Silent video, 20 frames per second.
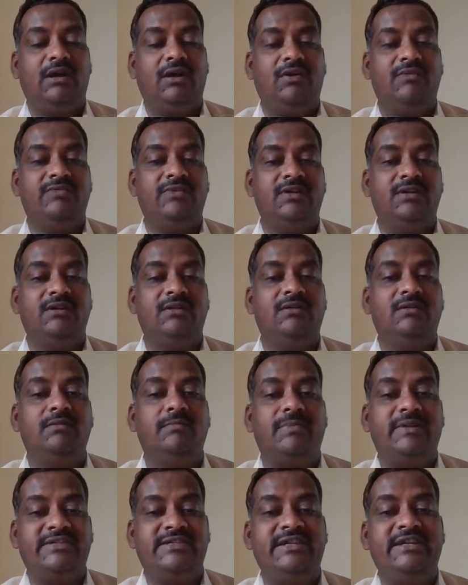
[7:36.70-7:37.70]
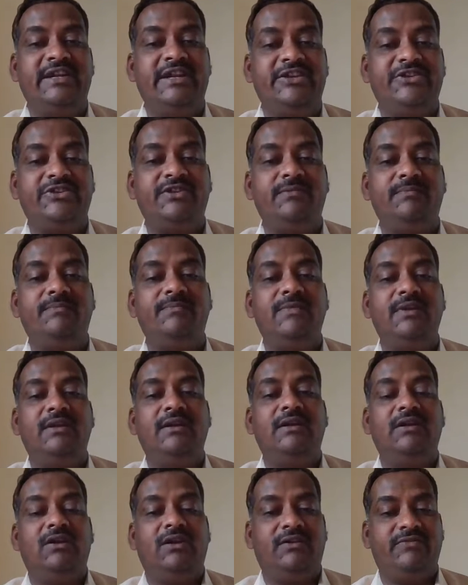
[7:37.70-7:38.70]
of the presentation,
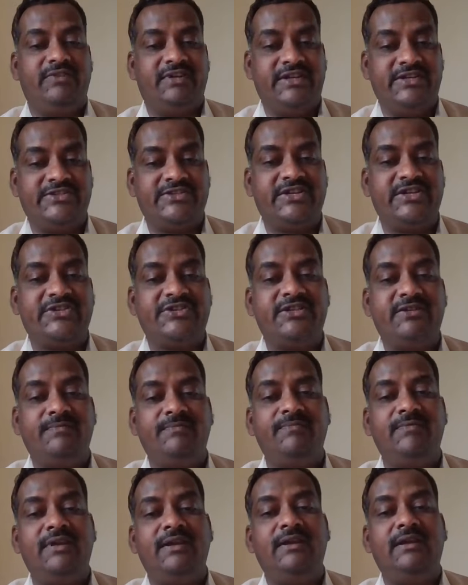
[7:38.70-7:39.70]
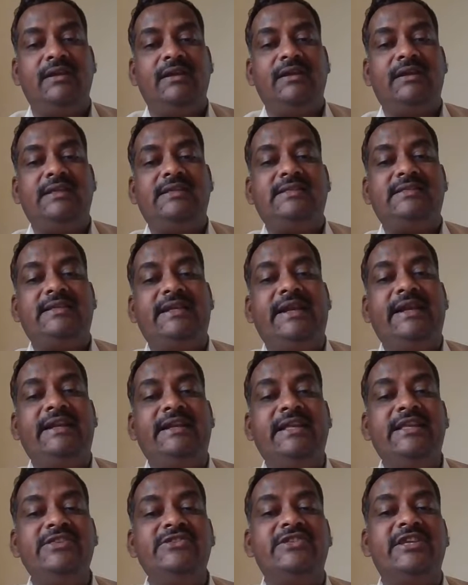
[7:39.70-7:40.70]
of the discussion, is
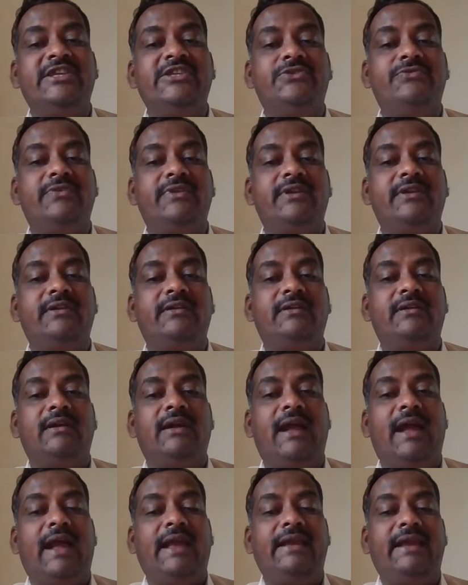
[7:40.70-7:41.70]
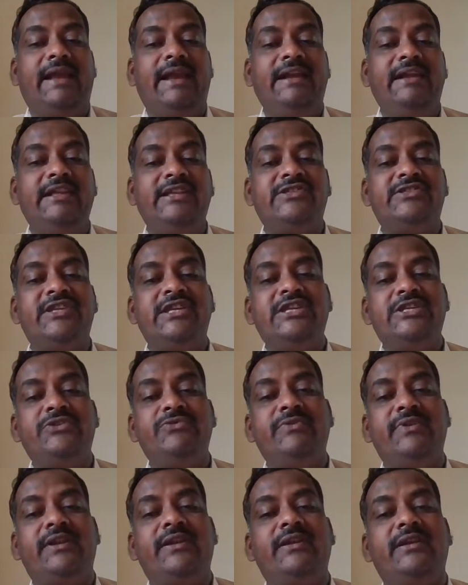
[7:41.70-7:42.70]
18th century. And 18th
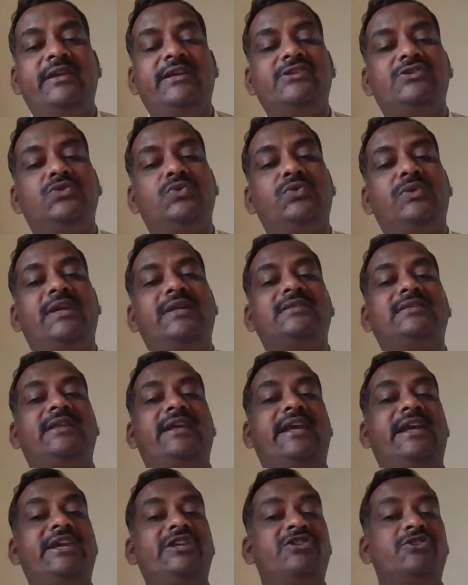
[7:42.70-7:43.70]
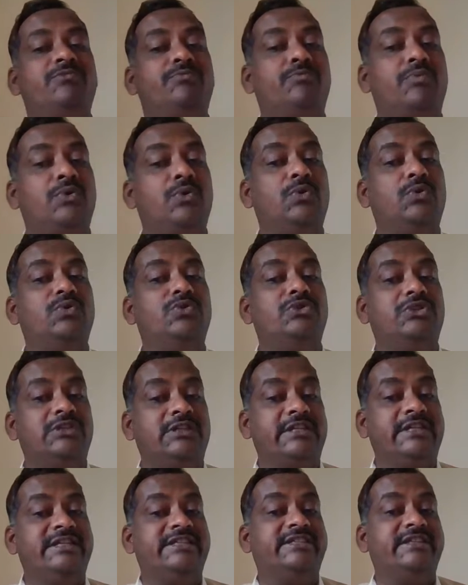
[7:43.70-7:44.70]
century is known as the age of prose,
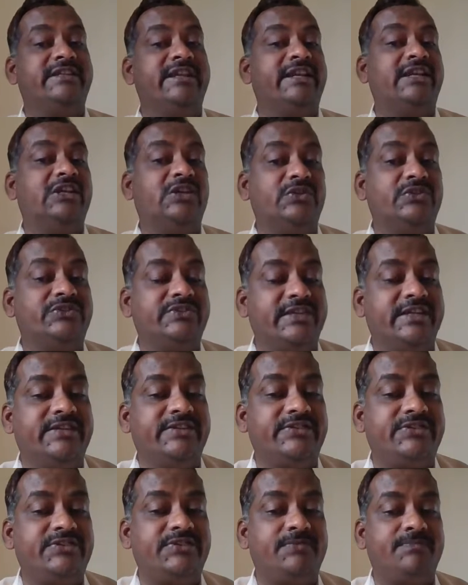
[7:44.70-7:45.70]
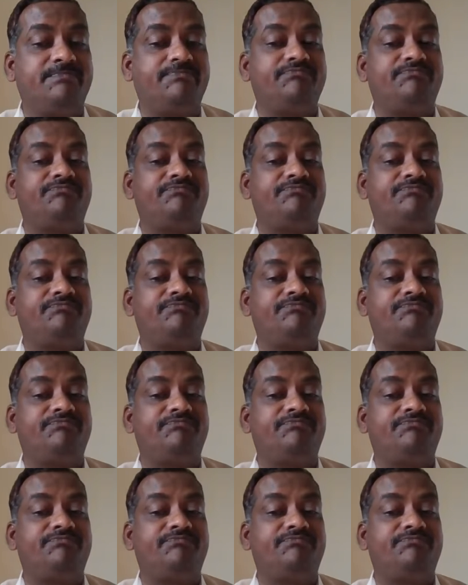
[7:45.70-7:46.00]
reason, and good sense.